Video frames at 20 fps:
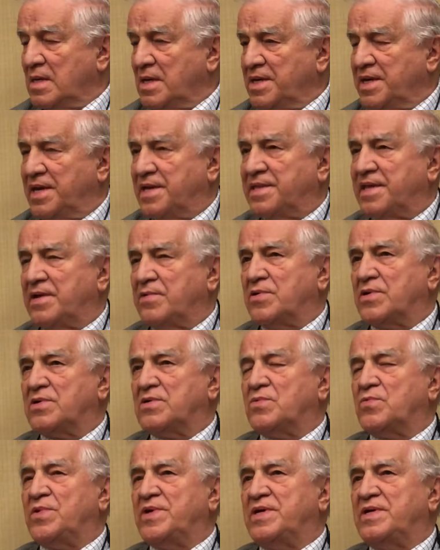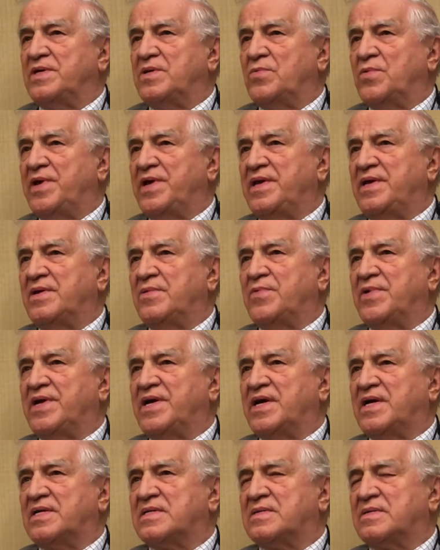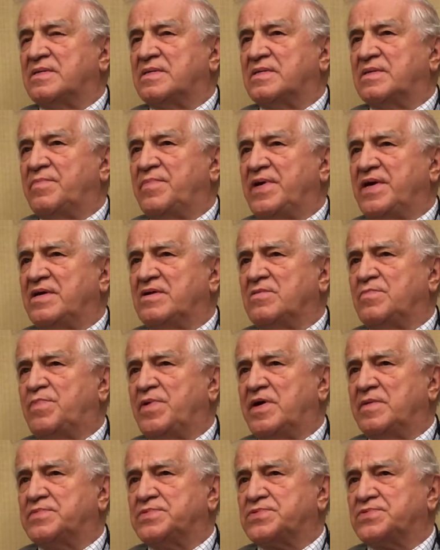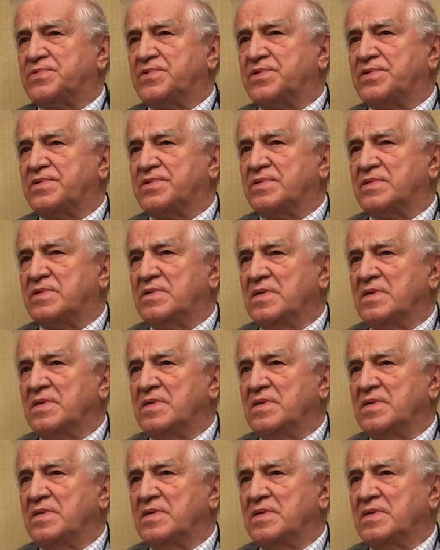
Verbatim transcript: Or yeah, they were. We, we we got the Beagle pups were